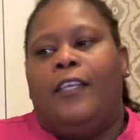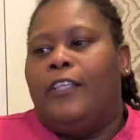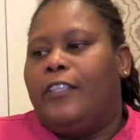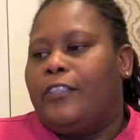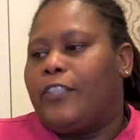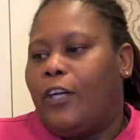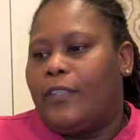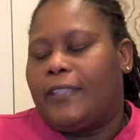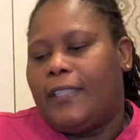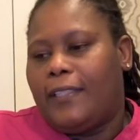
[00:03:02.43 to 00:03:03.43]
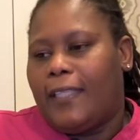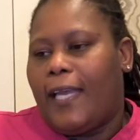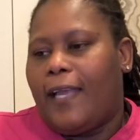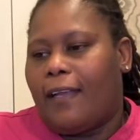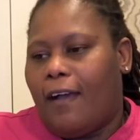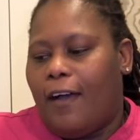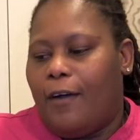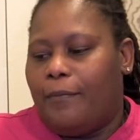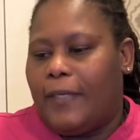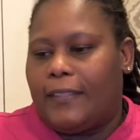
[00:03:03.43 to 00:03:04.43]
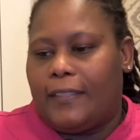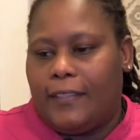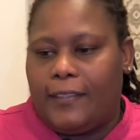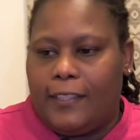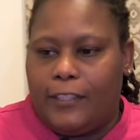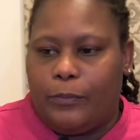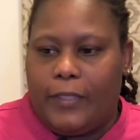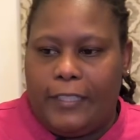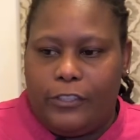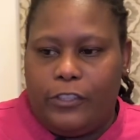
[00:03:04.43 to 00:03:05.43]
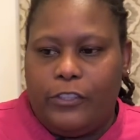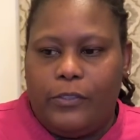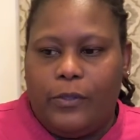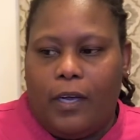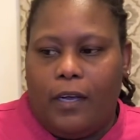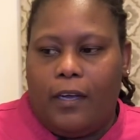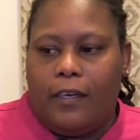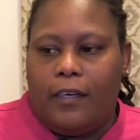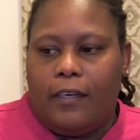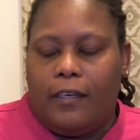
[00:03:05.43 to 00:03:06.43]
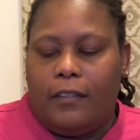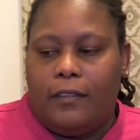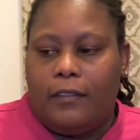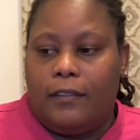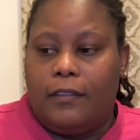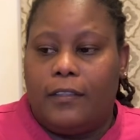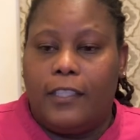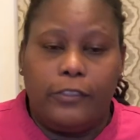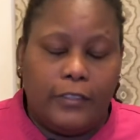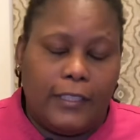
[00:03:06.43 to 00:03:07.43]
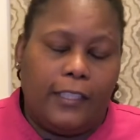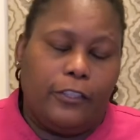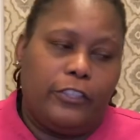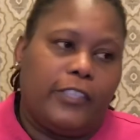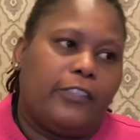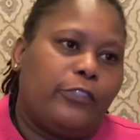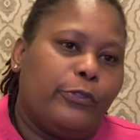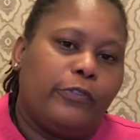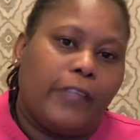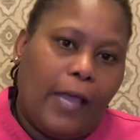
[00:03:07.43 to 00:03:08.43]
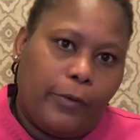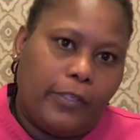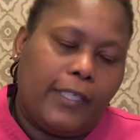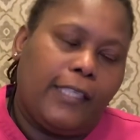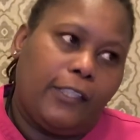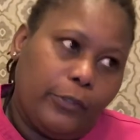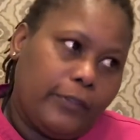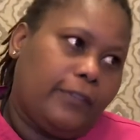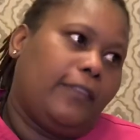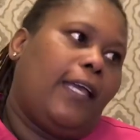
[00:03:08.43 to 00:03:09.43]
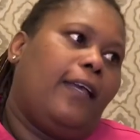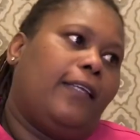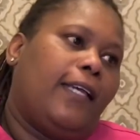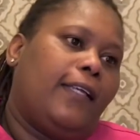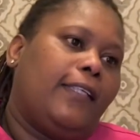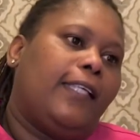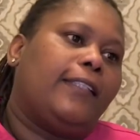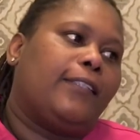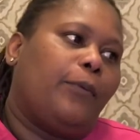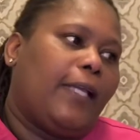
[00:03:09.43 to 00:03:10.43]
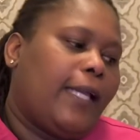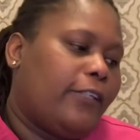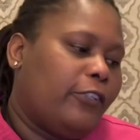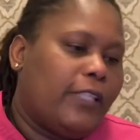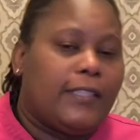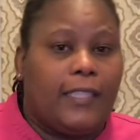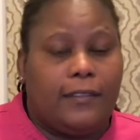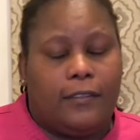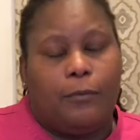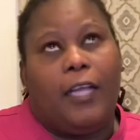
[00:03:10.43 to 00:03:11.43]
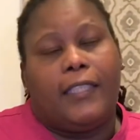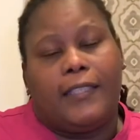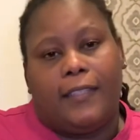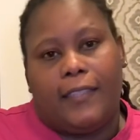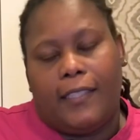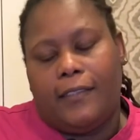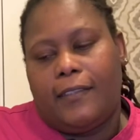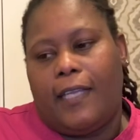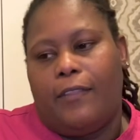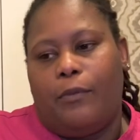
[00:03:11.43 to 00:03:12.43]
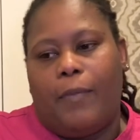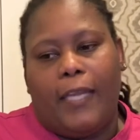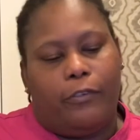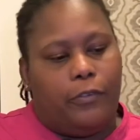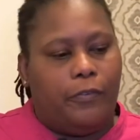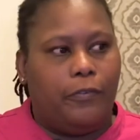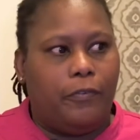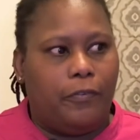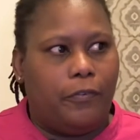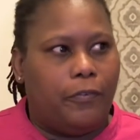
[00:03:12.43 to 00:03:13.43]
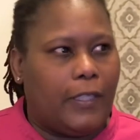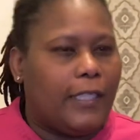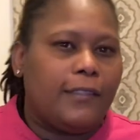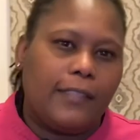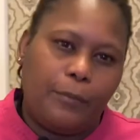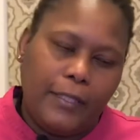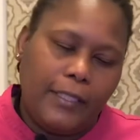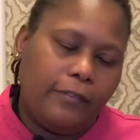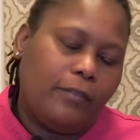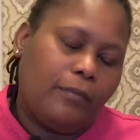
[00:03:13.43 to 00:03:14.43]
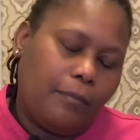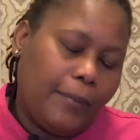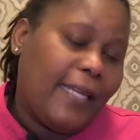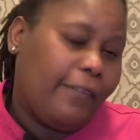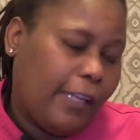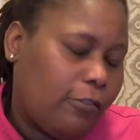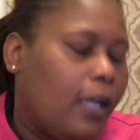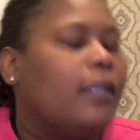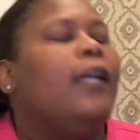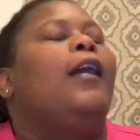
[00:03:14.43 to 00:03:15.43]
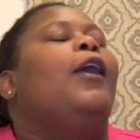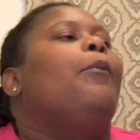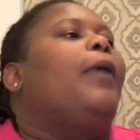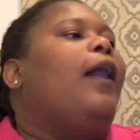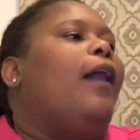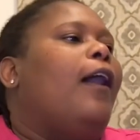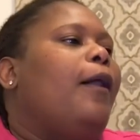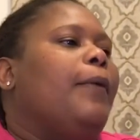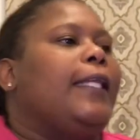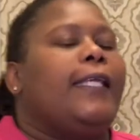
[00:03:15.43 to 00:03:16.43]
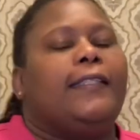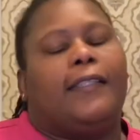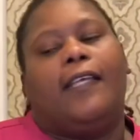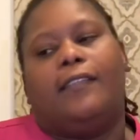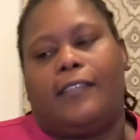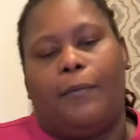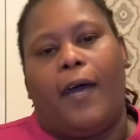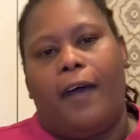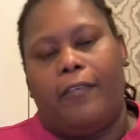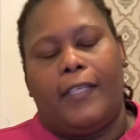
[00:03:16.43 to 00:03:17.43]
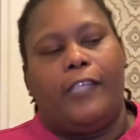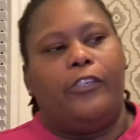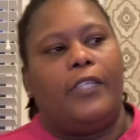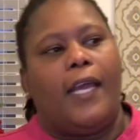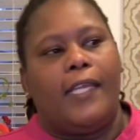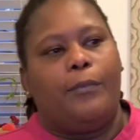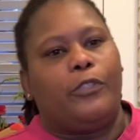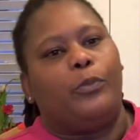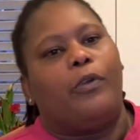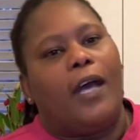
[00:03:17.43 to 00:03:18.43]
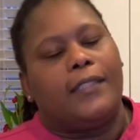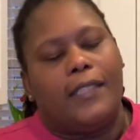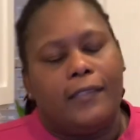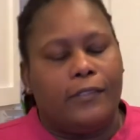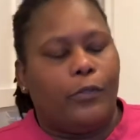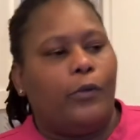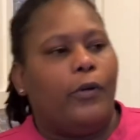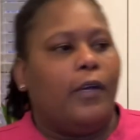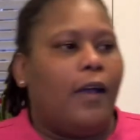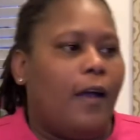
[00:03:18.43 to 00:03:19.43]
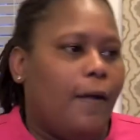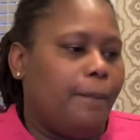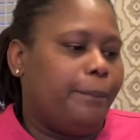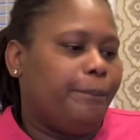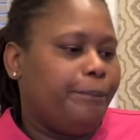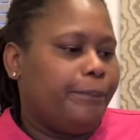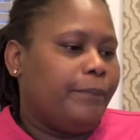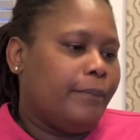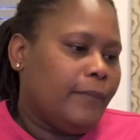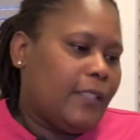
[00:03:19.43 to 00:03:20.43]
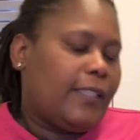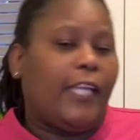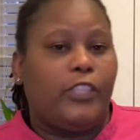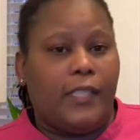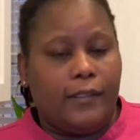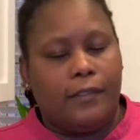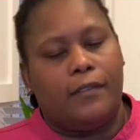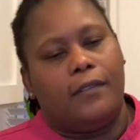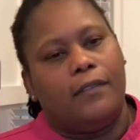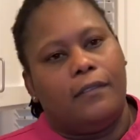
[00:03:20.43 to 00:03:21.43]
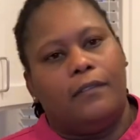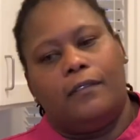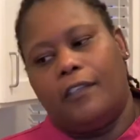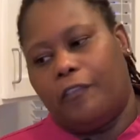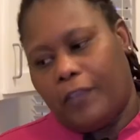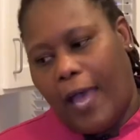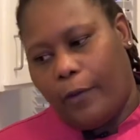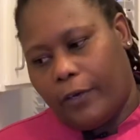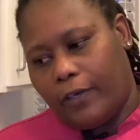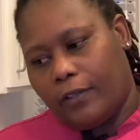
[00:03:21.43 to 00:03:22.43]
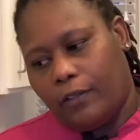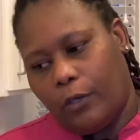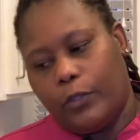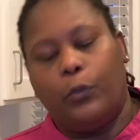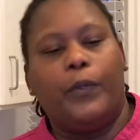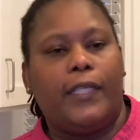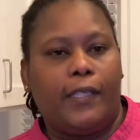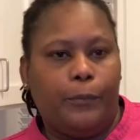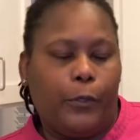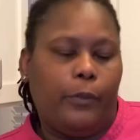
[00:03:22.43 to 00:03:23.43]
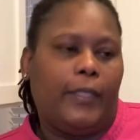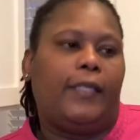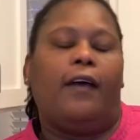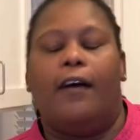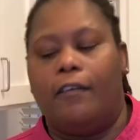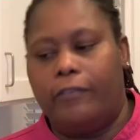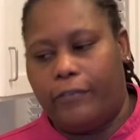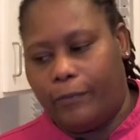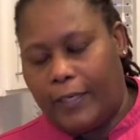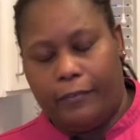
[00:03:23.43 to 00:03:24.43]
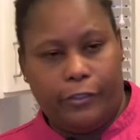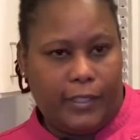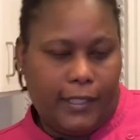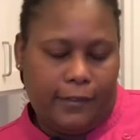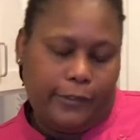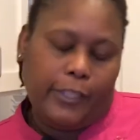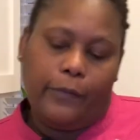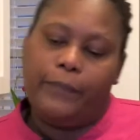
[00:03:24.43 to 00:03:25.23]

So, celiac um, is a disease where you are literally allergic to flour and gluten, and it eats away at your intest- small intestines and the microflates, I believe. Mm-hmm. May have that wrong. But um, it eats, kills them off, and then you're not able to process or um, digest the flour or the wheat component of whatever you're eating. So,